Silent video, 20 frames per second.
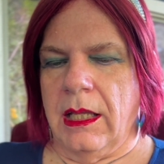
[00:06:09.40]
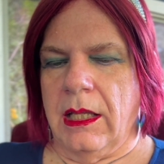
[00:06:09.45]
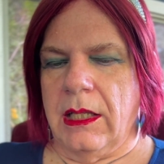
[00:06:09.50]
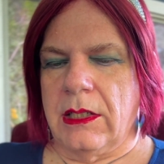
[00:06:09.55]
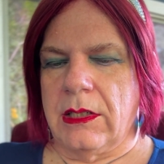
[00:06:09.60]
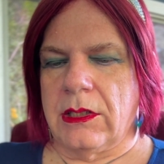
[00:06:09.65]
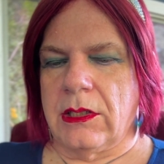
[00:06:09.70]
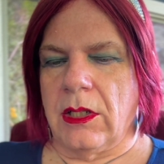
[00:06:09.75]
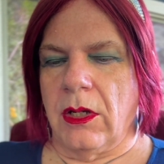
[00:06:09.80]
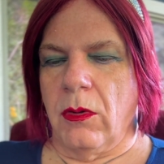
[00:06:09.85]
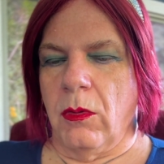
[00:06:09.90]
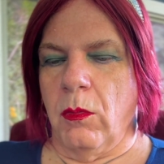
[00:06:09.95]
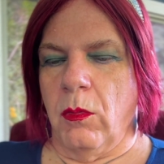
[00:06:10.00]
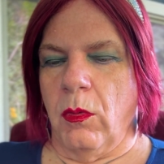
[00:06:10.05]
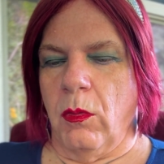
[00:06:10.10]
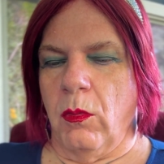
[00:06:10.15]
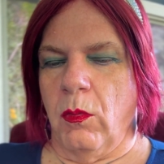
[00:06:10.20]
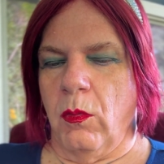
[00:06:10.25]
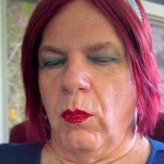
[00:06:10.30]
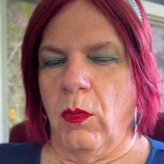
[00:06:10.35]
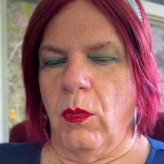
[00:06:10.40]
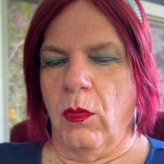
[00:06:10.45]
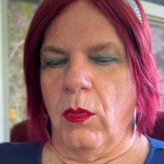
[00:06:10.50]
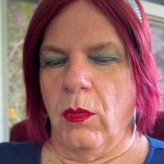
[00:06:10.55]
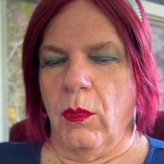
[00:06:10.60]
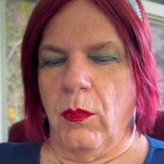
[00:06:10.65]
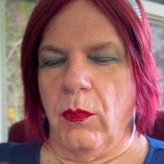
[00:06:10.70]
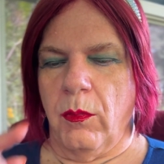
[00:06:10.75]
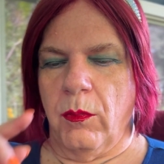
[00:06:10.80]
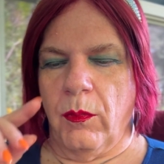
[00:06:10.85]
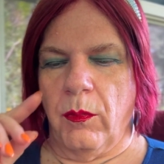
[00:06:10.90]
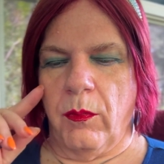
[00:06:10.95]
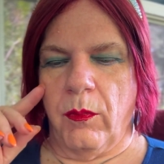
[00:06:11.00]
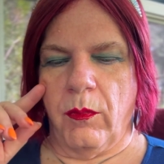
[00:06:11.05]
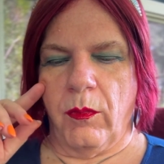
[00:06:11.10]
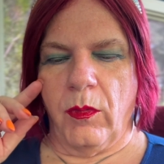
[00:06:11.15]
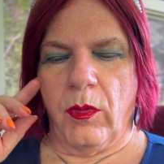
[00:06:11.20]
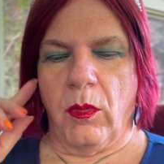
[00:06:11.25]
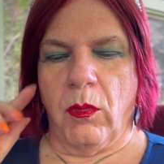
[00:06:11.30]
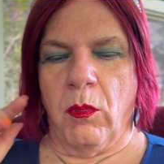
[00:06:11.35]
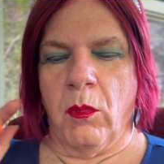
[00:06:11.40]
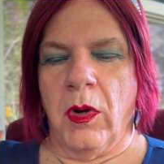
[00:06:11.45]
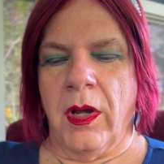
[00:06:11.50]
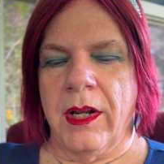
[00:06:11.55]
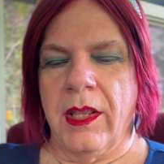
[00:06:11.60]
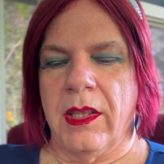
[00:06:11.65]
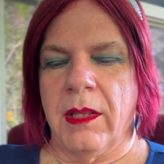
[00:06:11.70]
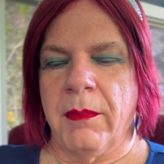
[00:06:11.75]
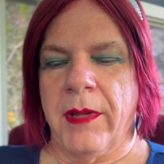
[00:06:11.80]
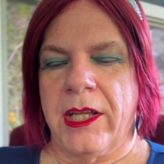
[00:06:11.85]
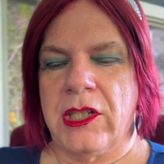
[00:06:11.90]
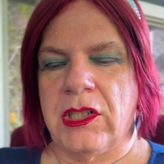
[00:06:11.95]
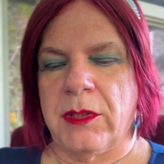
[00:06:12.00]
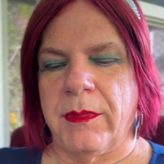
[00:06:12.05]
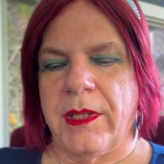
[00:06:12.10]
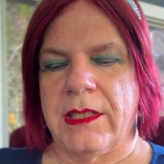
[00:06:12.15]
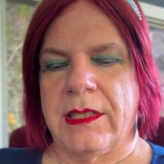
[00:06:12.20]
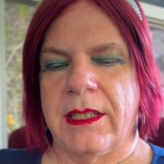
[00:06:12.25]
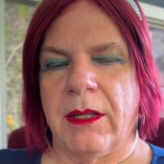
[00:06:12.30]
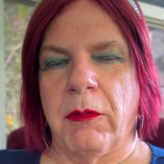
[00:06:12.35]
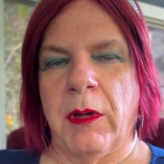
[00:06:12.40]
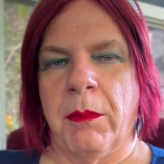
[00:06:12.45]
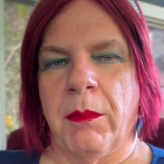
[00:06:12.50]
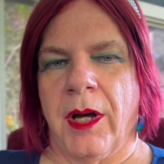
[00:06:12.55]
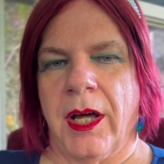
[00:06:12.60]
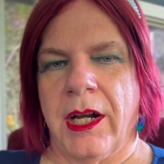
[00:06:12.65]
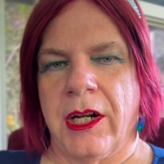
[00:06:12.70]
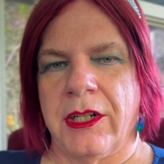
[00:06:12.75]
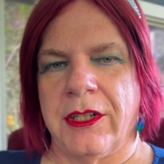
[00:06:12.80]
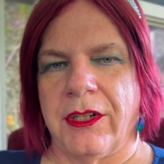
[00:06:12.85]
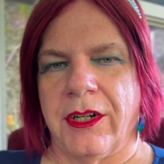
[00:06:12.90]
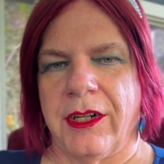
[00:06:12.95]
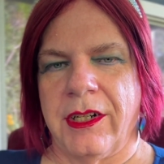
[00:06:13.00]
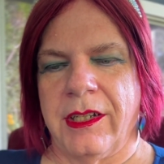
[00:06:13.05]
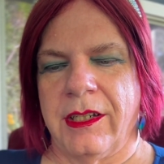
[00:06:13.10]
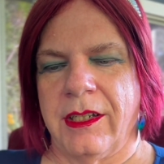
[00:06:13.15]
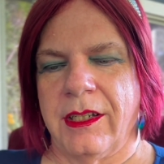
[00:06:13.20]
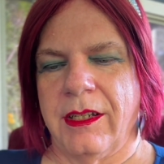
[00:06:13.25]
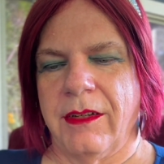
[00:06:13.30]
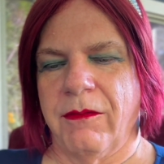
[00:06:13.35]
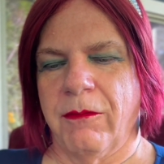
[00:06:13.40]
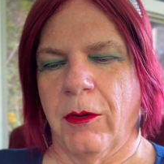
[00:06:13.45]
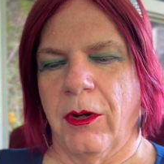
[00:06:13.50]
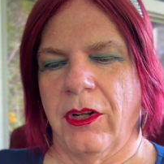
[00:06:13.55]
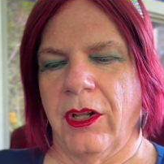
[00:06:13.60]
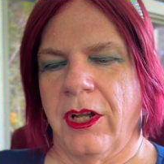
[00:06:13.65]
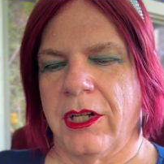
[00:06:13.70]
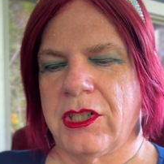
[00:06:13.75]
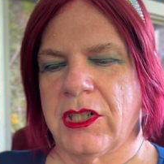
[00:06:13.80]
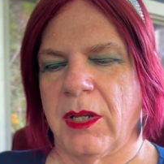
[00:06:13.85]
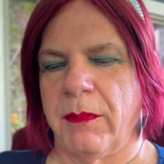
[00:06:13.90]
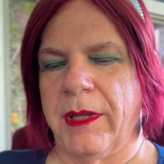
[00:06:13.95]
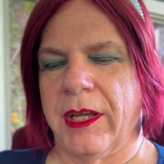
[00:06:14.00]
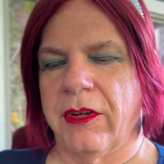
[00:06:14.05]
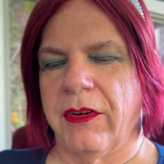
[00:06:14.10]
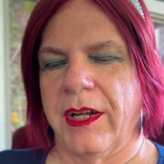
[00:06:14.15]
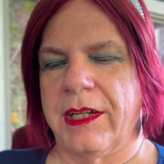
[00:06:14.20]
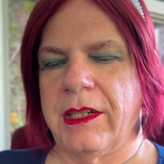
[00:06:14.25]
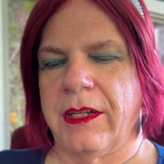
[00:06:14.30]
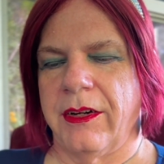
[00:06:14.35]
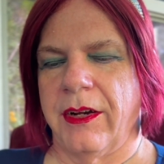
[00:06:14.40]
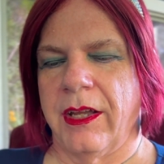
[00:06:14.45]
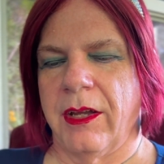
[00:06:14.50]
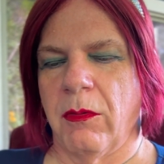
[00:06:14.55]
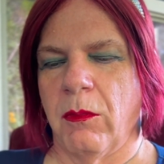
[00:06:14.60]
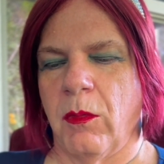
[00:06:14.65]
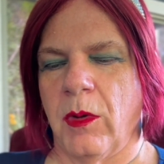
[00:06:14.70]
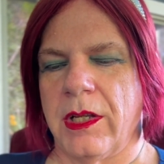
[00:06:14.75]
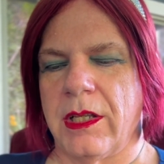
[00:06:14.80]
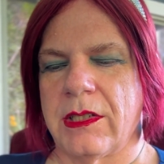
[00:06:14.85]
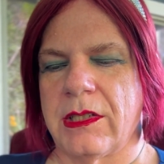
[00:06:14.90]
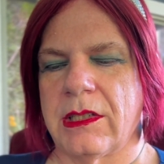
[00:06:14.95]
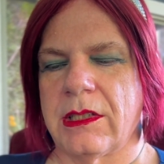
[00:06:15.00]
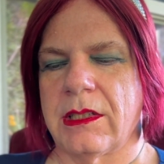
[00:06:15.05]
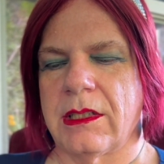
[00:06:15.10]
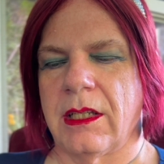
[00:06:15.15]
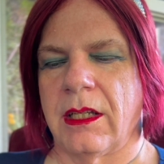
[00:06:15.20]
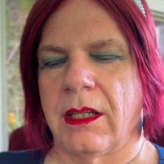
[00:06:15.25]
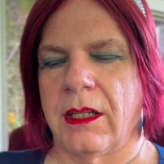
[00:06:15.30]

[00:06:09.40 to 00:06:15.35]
So one of the measurements that we monitored for launch commit criteria was